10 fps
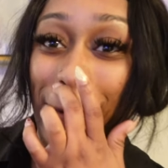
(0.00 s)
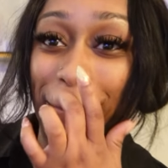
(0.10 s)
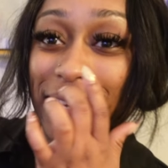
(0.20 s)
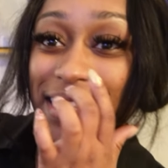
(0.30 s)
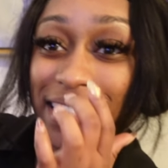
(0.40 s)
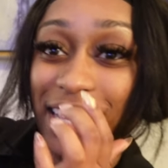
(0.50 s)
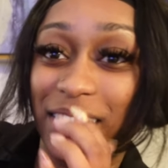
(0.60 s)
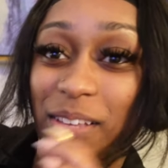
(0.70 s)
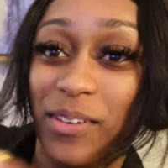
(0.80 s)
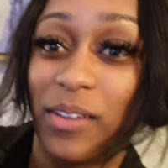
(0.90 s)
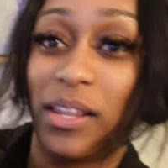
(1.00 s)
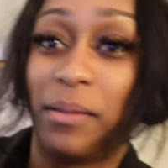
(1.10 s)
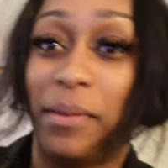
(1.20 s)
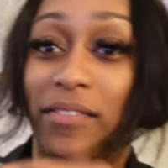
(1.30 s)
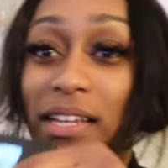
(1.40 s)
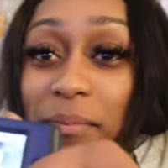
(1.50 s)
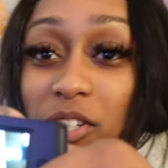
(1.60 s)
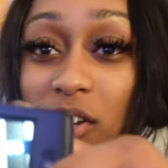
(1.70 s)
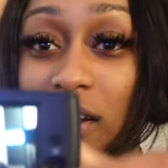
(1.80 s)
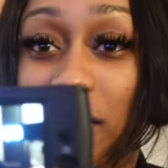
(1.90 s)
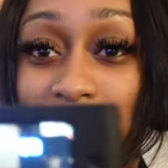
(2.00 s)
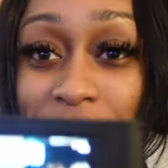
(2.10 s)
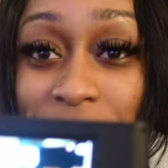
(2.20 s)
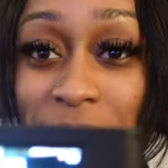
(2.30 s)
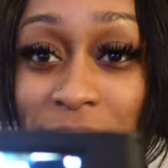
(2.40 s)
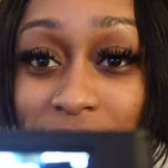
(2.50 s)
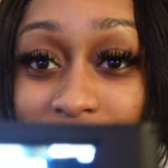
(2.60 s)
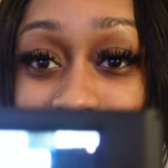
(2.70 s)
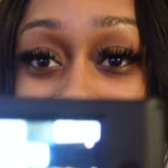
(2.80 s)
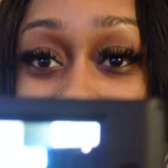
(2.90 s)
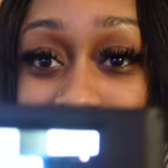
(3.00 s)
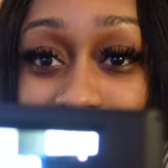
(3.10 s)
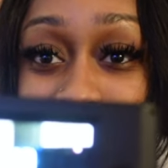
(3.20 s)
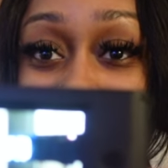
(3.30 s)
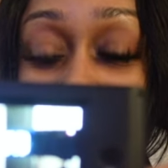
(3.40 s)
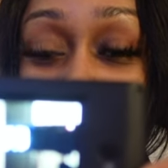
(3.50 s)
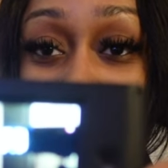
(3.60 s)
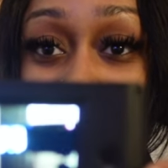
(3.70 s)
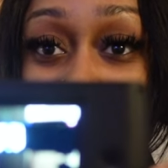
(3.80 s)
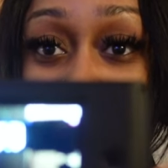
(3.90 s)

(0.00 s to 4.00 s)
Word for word: I wanna, oh, matter of fact, let me show y'all. Can y'all see